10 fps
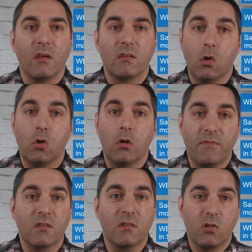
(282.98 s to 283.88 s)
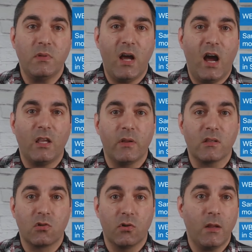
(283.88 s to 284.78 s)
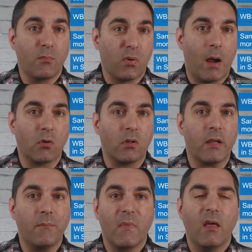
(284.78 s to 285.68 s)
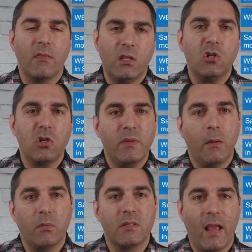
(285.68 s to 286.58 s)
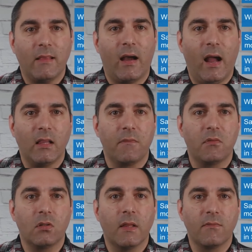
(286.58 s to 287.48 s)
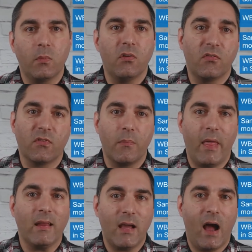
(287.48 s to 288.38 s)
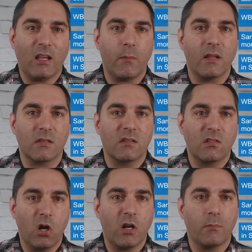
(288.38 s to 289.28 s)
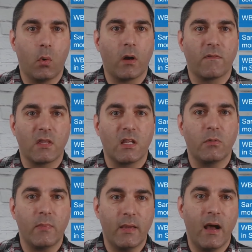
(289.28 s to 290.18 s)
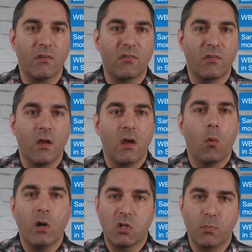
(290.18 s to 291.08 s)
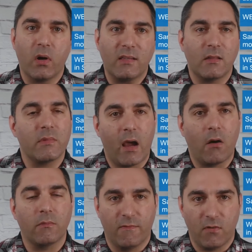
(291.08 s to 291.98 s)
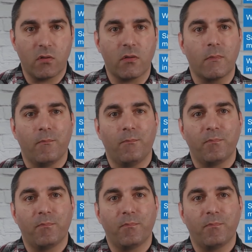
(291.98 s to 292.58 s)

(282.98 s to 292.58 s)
So if the scope document is created properly, then you should be able to take the high-level deliverables from that document as a starting point for the WBS, which breaks them down further.